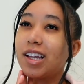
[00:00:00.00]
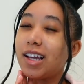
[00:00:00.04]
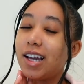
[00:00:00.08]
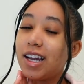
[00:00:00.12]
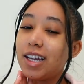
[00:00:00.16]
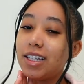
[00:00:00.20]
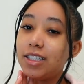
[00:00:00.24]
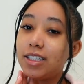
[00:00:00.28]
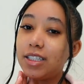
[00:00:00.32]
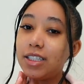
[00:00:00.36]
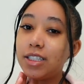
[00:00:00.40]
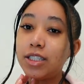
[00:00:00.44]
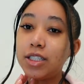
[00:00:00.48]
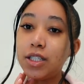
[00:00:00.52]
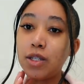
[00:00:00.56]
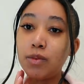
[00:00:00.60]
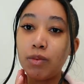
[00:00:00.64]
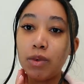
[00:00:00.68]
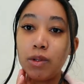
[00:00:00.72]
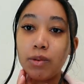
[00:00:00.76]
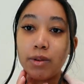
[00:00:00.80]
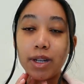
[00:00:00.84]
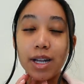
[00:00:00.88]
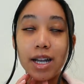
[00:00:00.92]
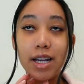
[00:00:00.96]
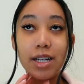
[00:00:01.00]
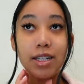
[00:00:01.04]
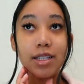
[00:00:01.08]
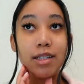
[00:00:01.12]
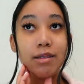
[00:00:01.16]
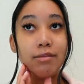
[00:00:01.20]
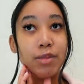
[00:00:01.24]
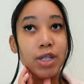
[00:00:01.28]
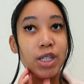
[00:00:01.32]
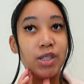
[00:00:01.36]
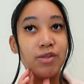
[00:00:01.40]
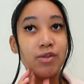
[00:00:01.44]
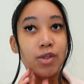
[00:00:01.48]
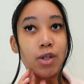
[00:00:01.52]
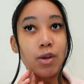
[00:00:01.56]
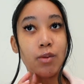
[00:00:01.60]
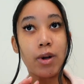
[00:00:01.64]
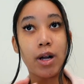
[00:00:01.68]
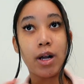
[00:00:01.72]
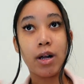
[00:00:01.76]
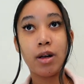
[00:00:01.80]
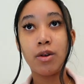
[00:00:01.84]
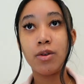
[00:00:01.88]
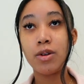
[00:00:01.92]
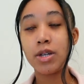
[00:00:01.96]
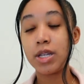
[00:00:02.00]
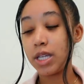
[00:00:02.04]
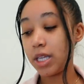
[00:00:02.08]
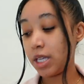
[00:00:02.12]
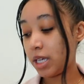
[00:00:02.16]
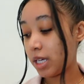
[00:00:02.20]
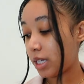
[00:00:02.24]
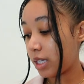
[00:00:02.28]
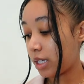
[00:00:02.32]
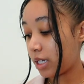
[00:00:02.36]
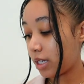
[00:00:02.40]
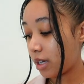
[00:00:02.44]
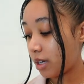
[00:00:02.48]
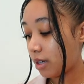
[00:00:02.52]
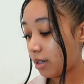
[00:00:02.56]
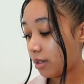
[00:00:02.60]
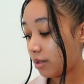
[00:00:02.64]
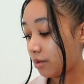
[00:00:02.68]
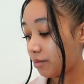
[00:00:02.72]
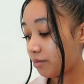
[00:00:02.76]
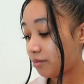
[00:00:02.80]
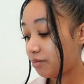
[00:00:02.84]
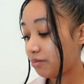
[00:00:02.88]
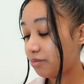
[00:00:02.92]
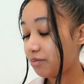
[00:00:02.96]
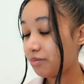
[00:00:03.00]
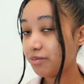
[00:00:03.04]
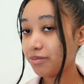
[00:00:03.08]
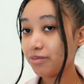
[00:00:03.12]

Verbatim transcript: kind of we were kind of in bed for a while and um,